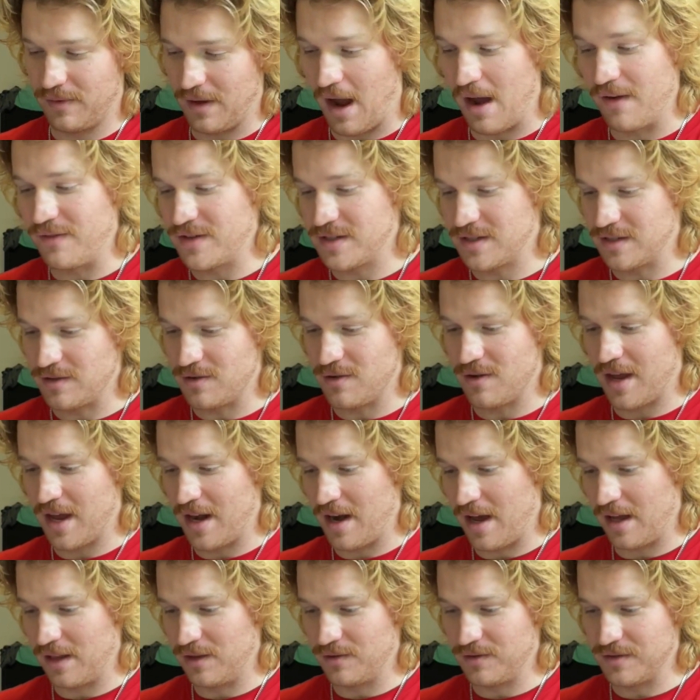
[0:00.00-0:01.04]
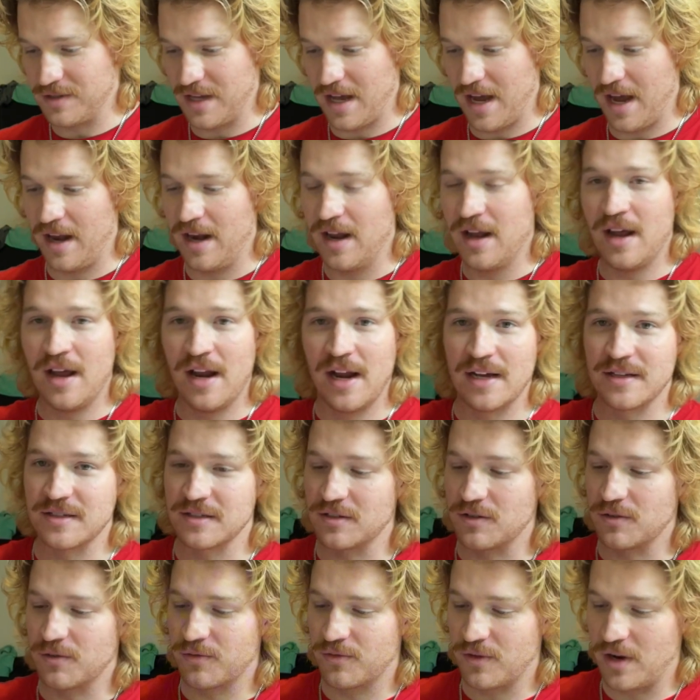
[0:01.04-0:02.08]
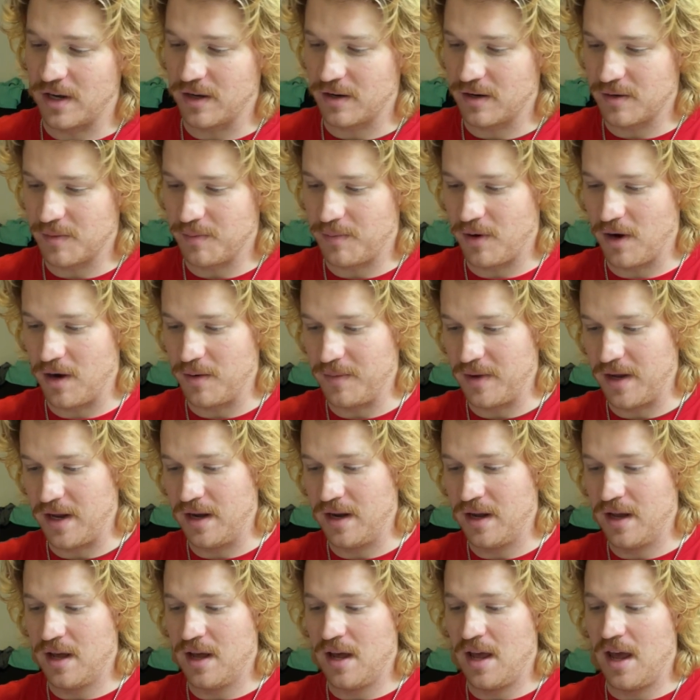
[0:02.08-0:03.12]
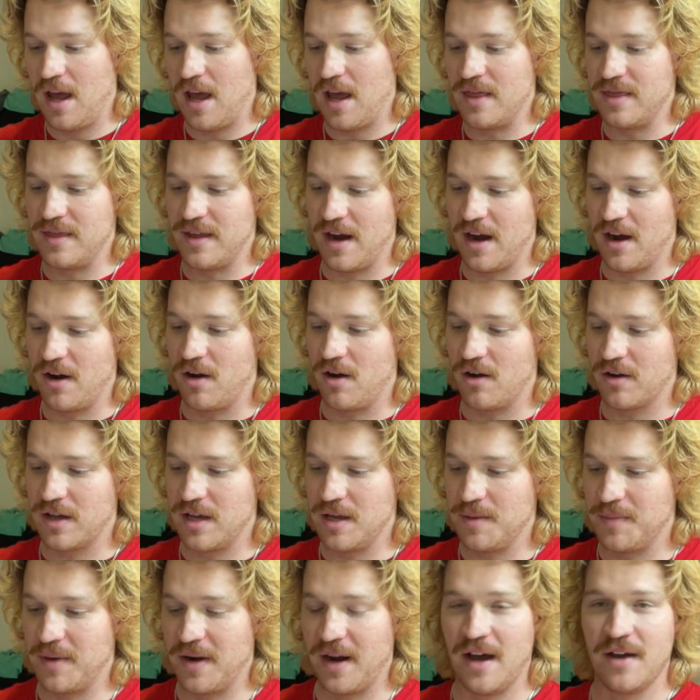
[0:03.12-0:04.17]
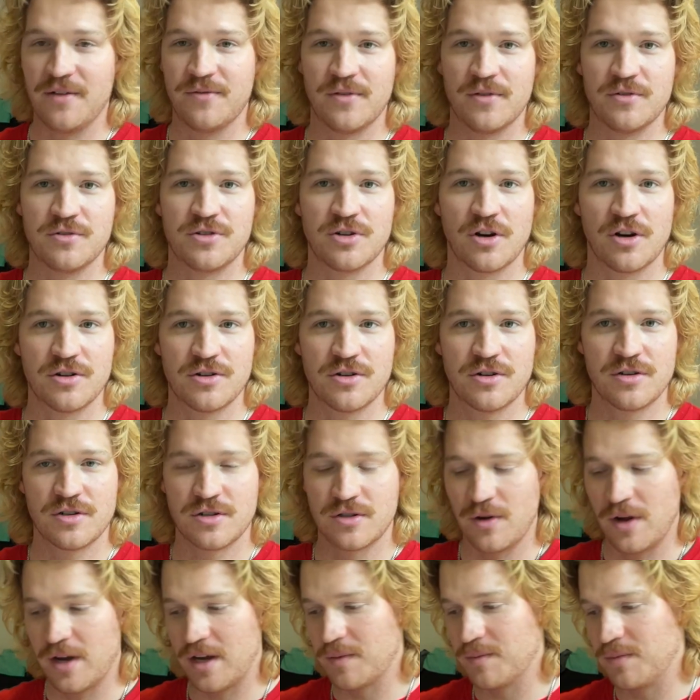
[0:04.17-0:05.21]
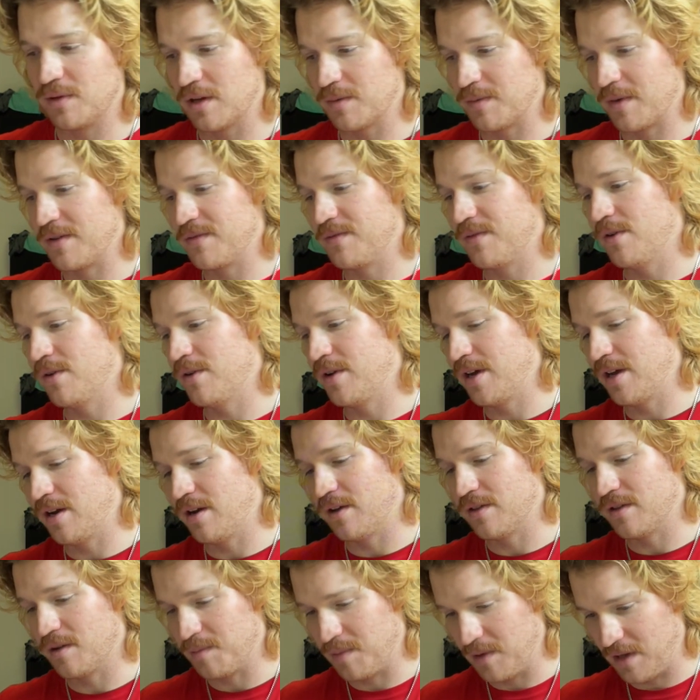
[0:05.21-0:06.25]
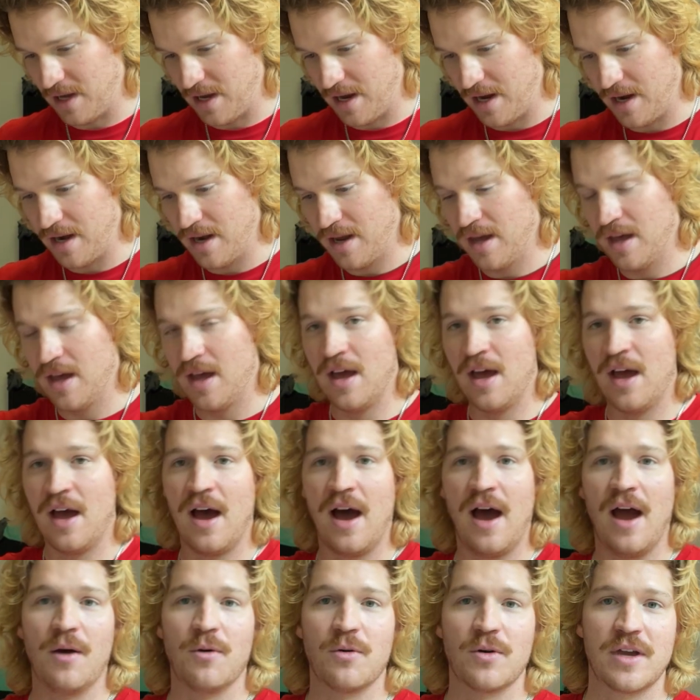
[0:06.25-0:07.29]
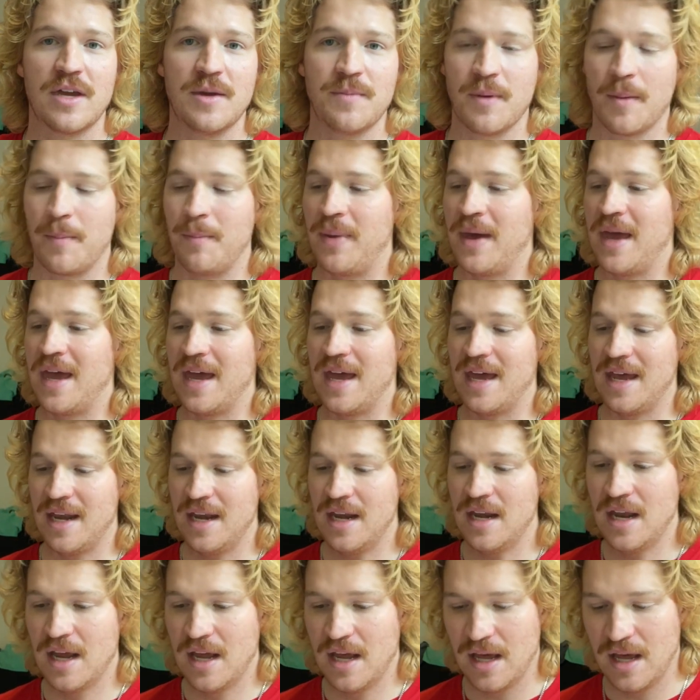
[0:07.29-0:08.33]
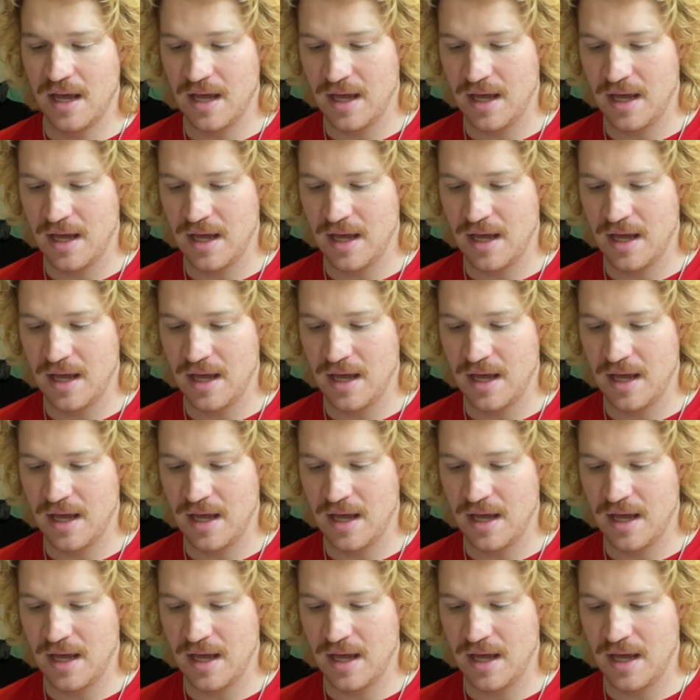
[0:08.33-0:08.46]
obviously you cannot lose that. It has a little front compartment, and there I'll keep an iPhone charger so I can plug my phone in on the plane. I will keep a pin